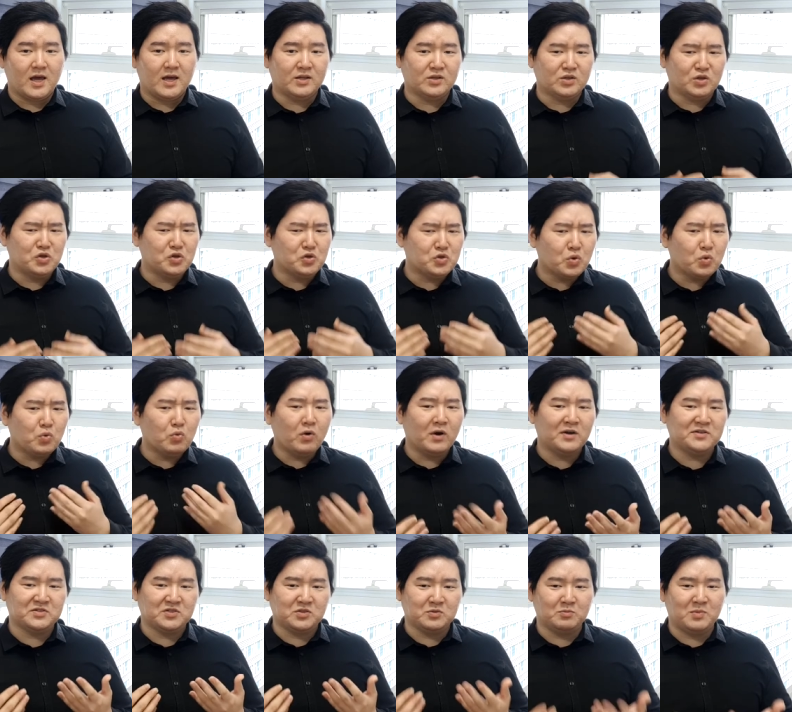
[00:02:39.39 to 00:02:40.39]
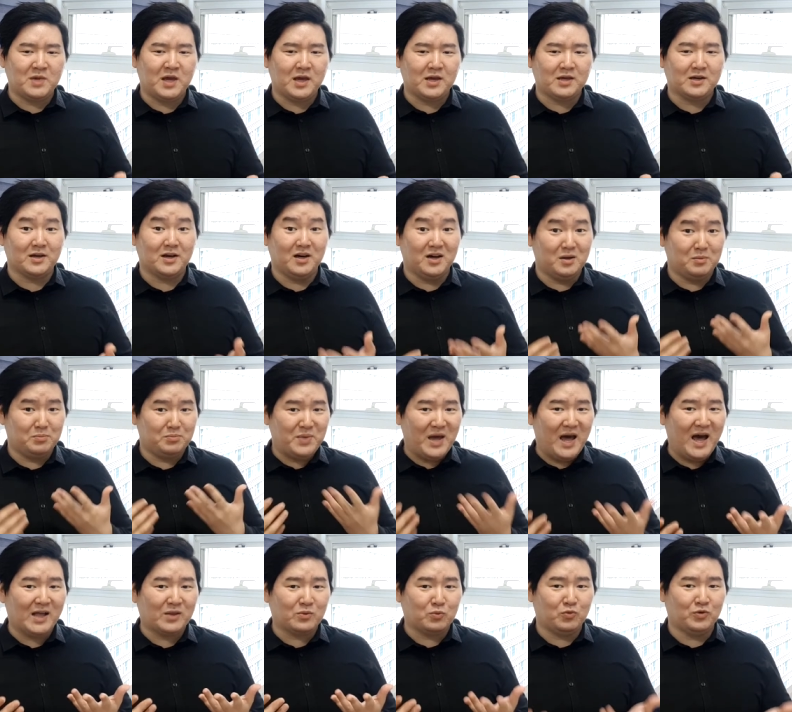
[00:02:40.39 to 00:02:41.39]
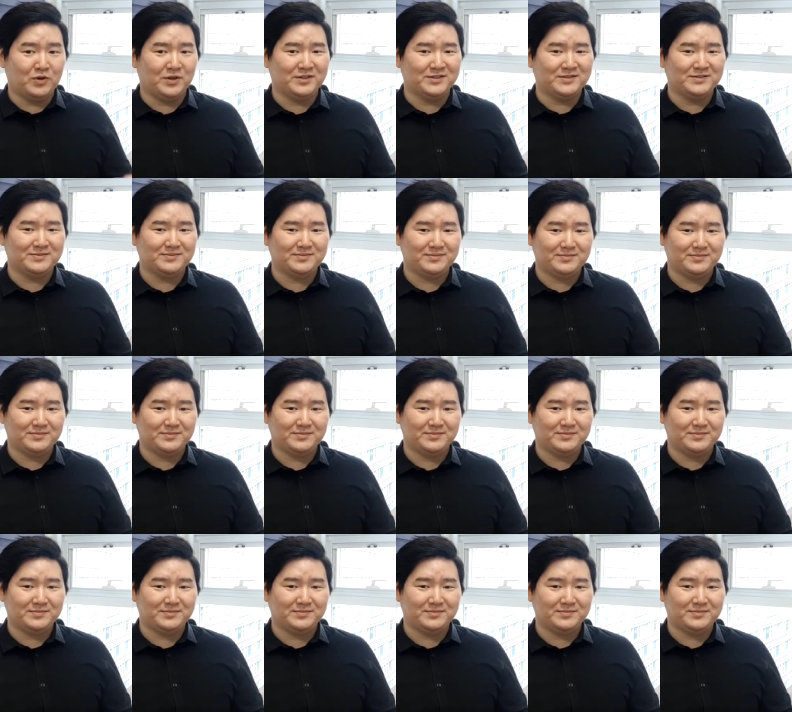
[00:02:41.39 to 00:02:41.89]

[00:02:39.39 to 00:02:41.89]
and you don't want to make a bad one.